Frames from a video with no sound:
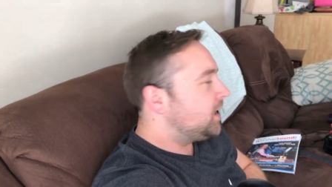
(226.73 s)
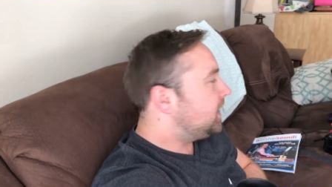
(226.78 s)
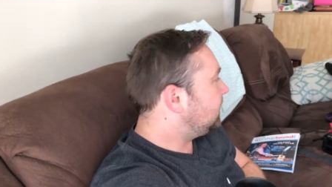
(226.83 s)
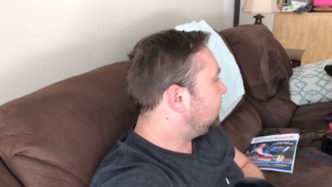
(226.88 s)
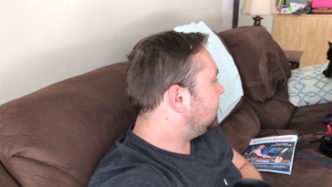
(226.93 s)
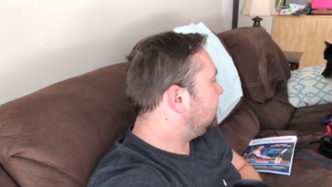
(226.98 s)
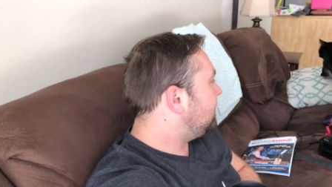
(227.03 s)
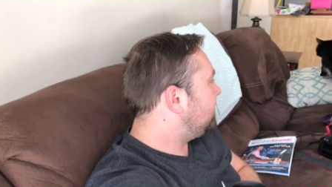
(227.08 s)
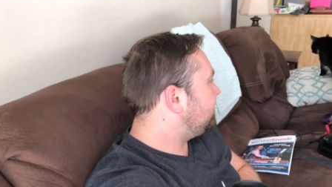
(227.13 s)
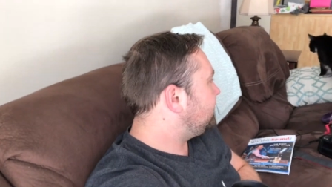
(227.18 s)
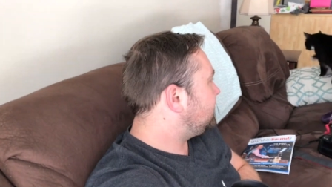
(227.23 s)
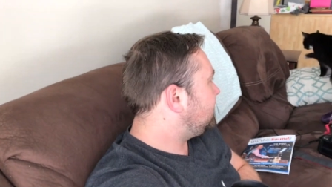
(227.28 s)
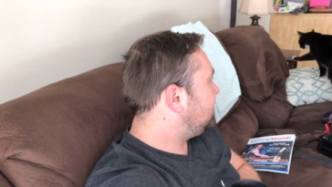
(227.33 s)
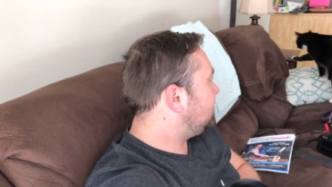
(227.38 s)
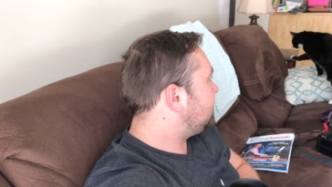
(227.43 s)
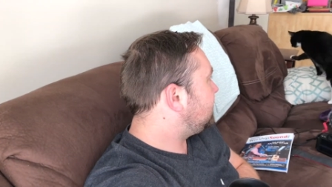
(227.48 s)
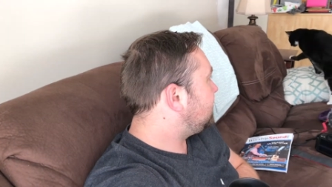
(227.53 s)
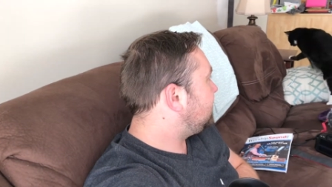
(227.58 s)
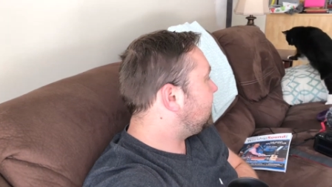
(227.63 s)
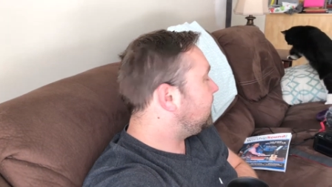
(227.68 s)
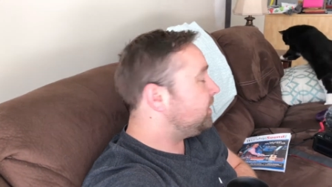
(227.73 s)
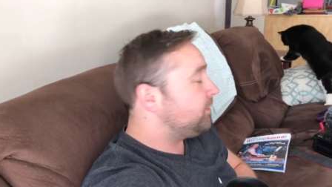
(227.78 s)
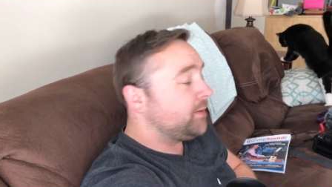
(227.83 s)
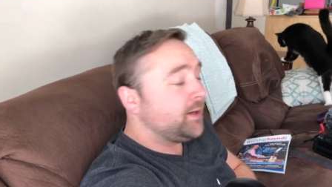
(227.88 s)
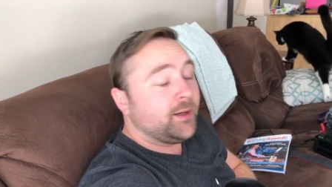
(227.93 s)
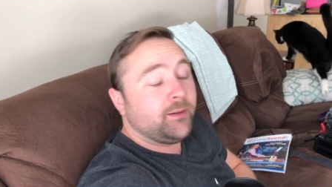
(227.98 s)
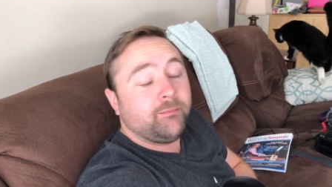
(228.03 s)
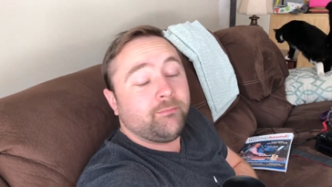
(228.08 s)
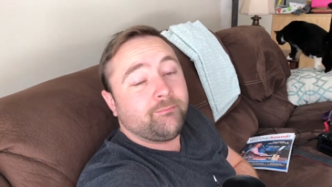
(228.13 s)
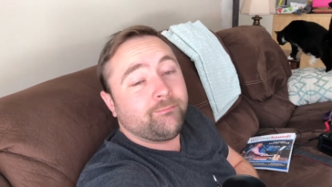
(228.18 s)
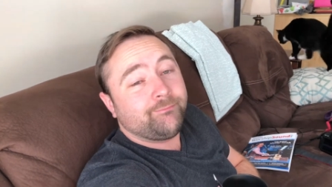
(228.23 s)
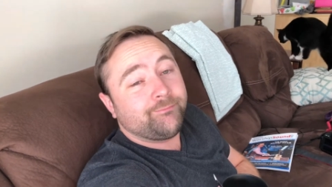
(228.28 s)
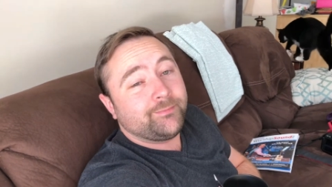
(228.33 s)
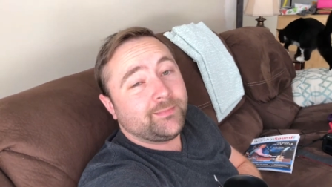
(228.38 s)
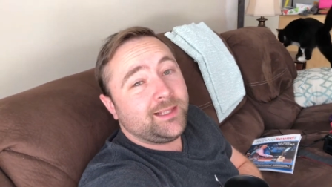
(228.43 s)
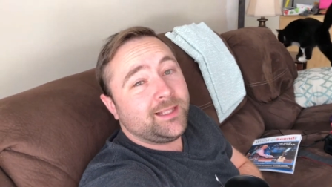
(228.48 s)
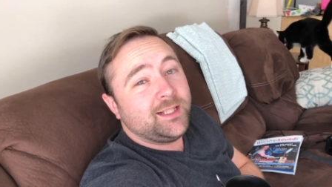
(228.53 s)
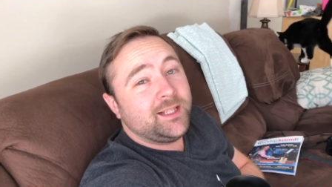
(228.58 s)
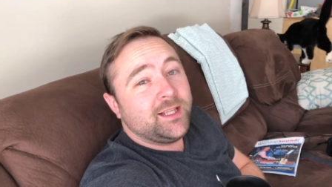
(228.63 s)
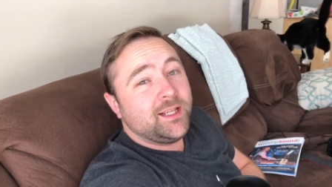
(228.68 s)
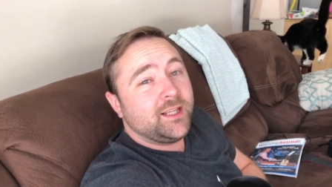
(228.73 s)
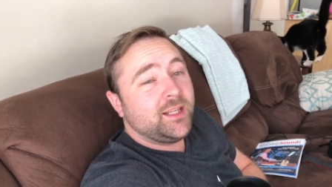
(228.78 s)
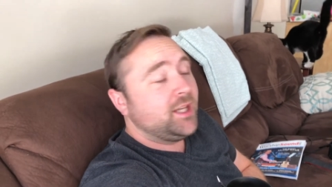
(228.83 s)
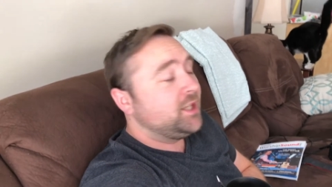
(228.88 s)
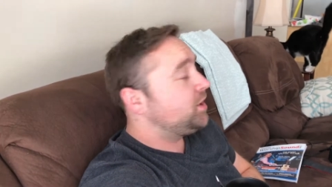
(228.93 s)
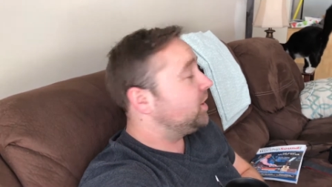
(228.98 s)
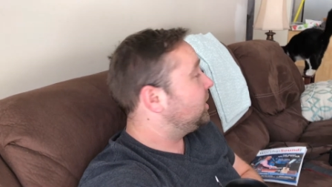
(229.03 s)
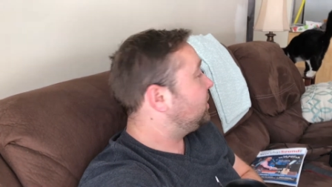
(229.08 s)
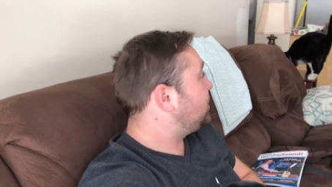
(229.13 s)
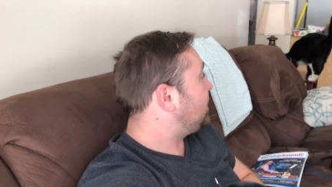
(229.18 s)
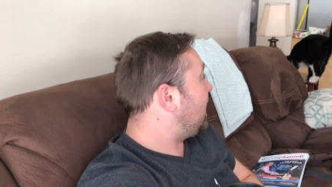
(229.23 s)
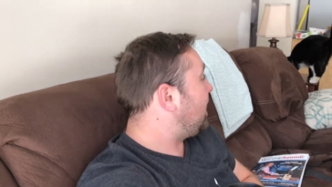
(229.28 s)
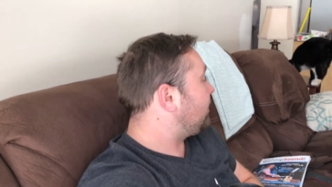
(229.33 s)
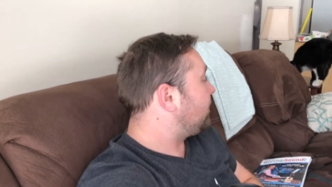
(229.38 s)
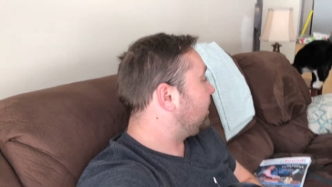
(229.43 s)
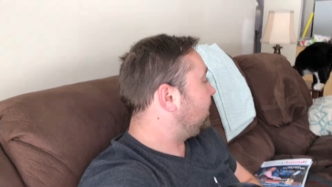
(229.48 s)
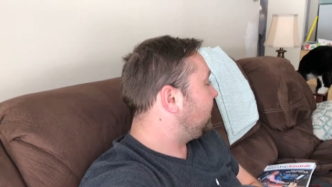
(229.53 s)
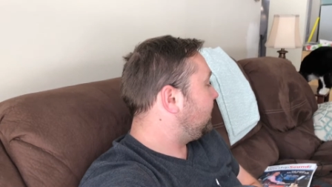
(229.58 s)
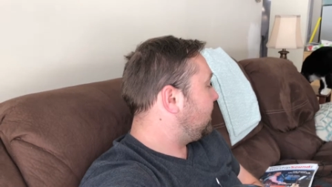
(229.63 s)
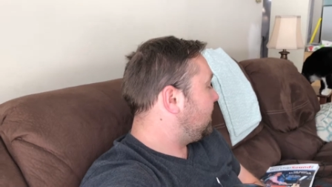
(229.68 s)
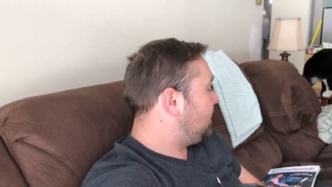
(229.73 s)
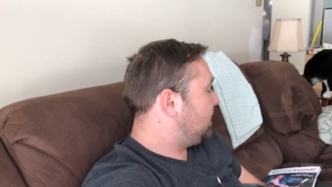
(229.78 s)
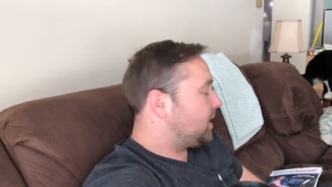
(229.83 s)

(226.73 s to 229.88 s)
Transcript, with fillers: and loves it. Anyway, Keisha is showering.